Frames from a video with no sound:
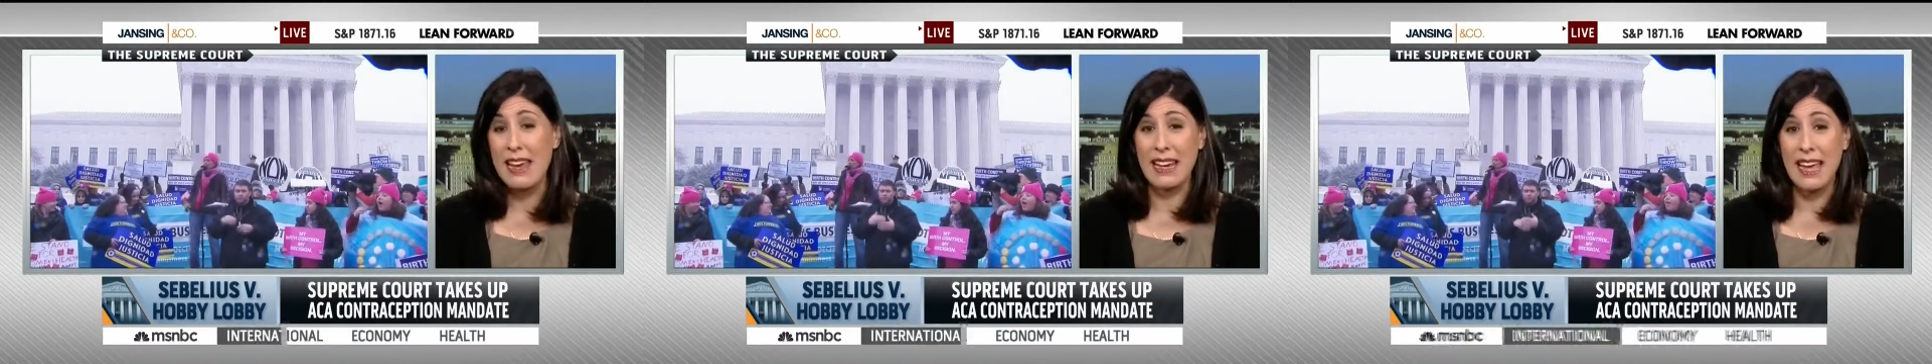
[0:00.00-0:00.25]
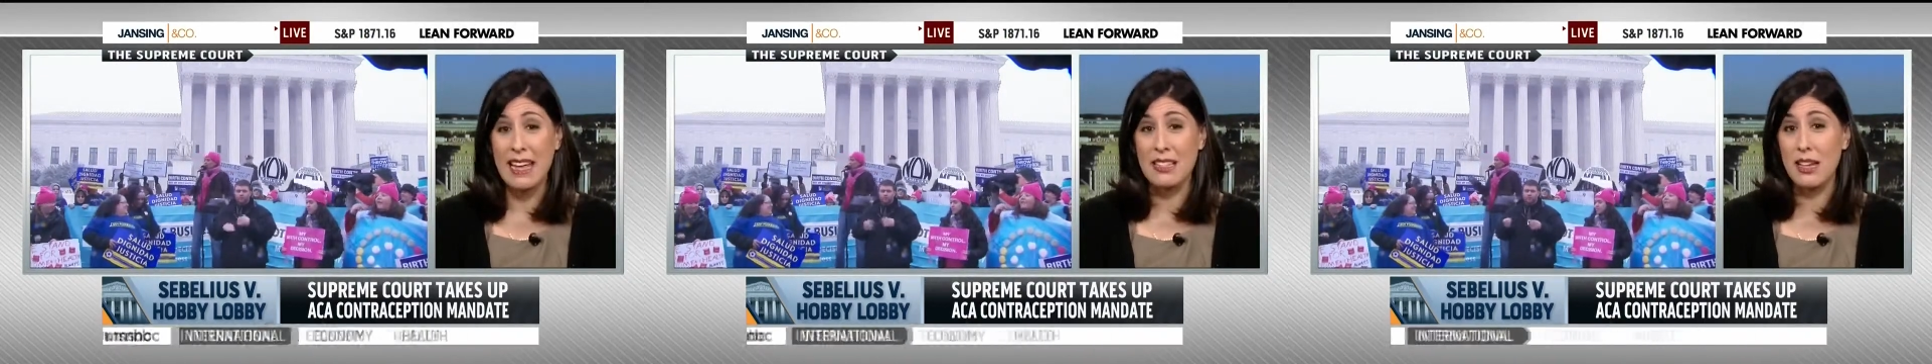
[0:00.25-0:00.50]
in a
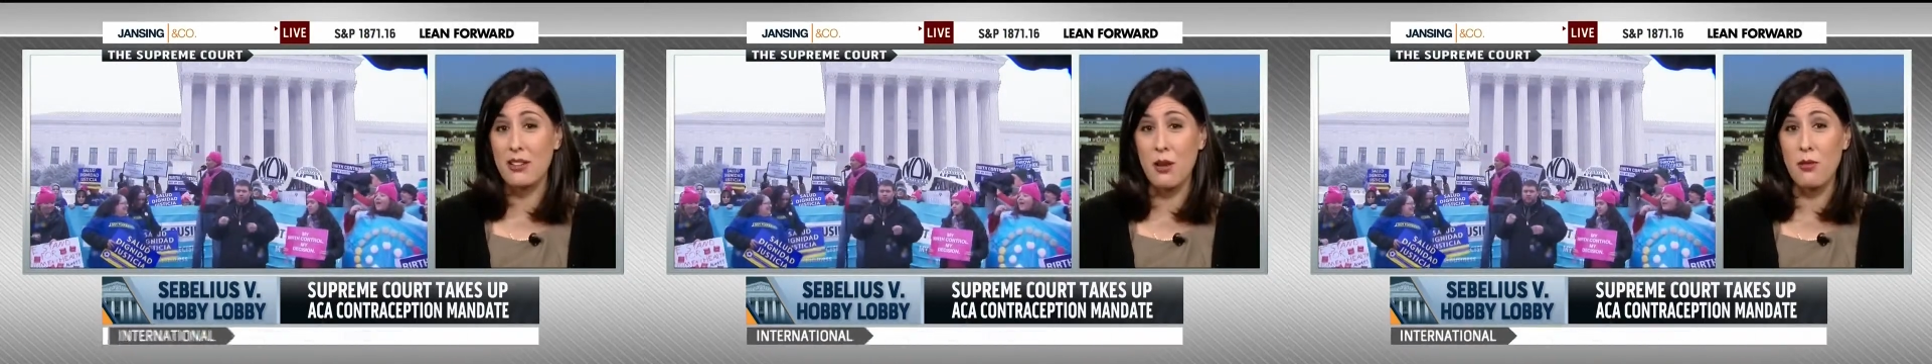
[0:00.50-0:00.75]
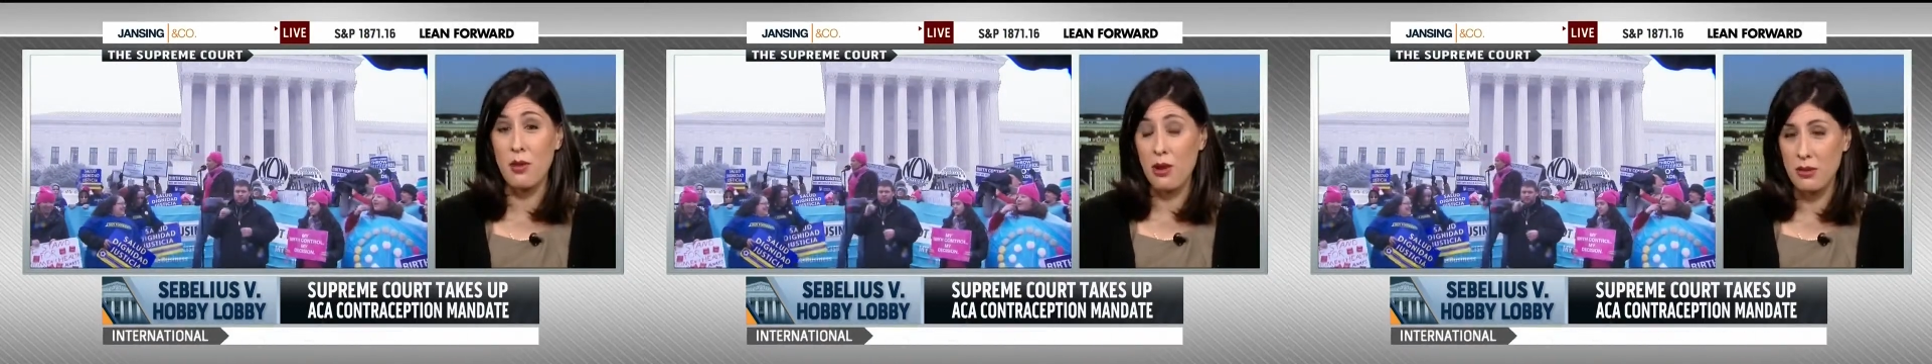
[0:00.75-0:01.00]
case I
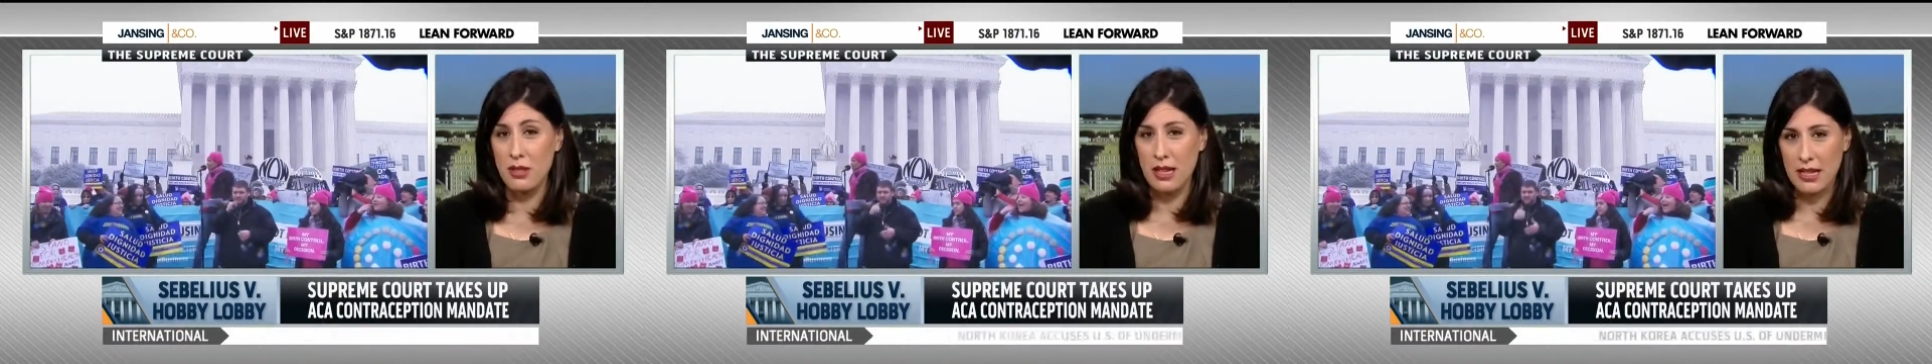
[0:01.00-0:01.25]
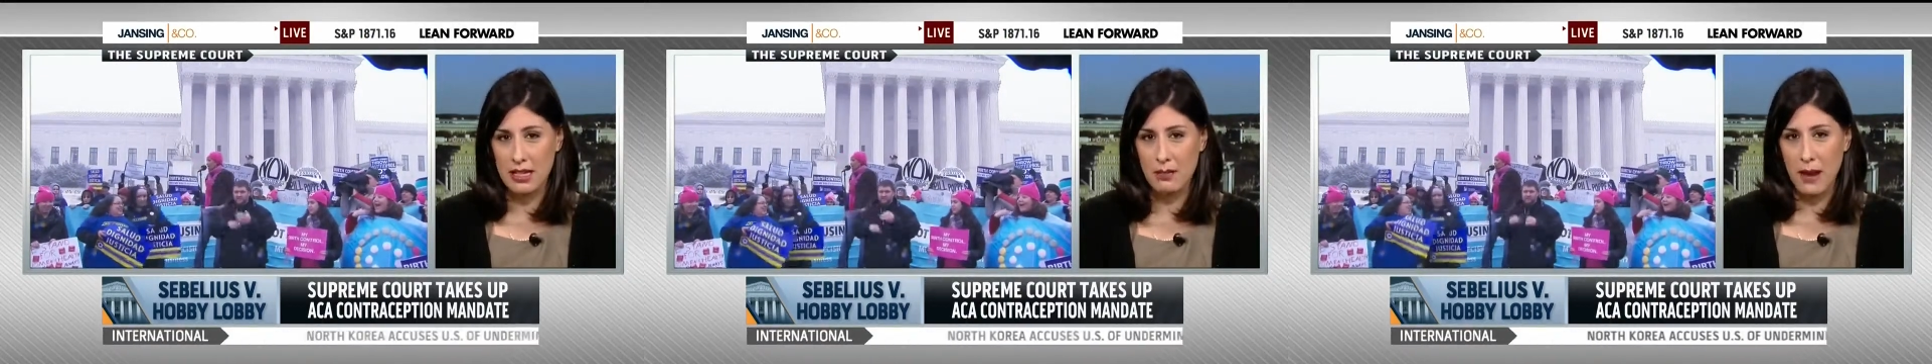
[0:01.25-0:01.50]
don't know that
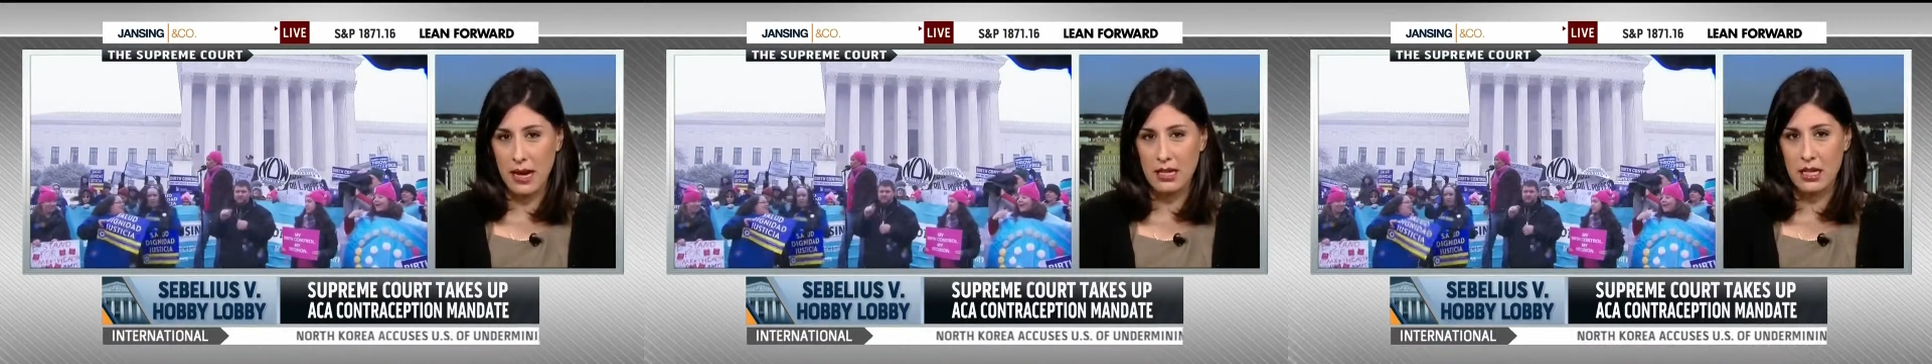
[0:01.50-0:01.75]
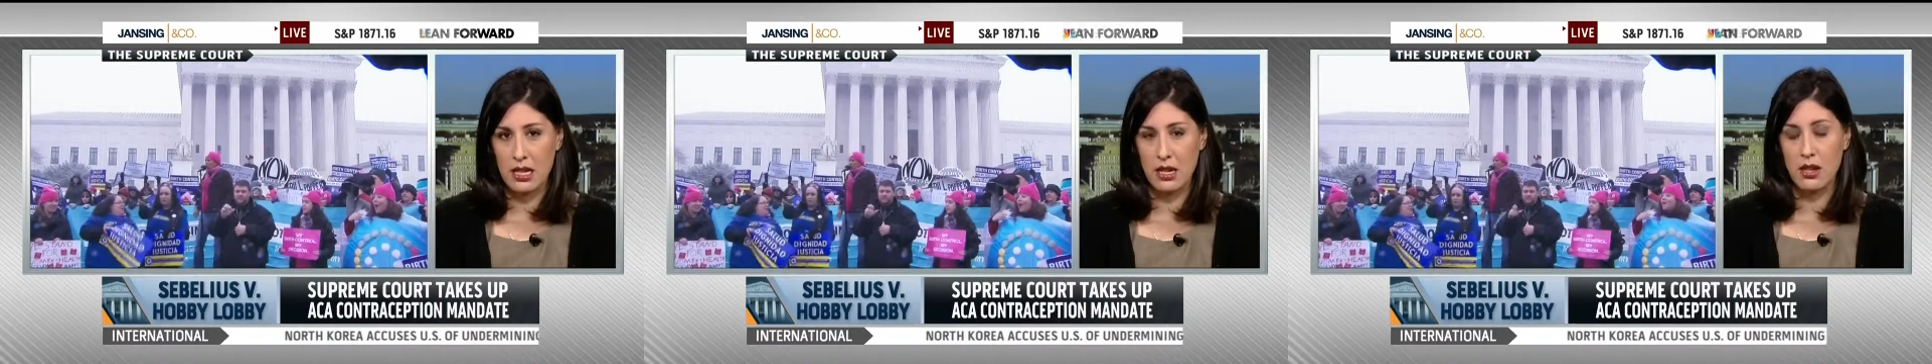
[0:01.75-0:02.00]
they
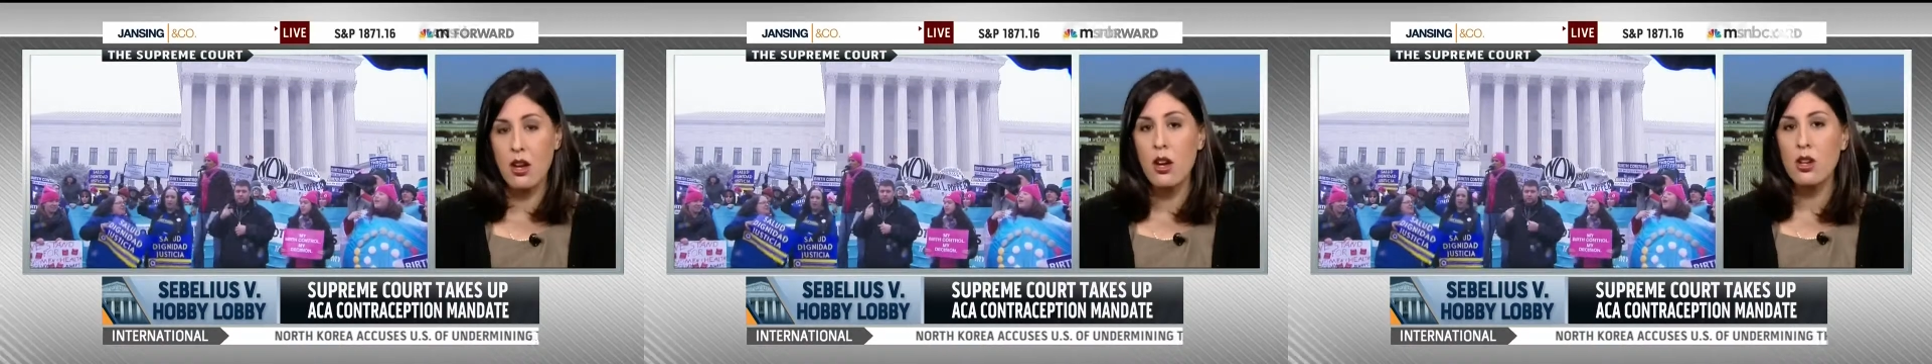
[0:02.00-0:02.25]
expected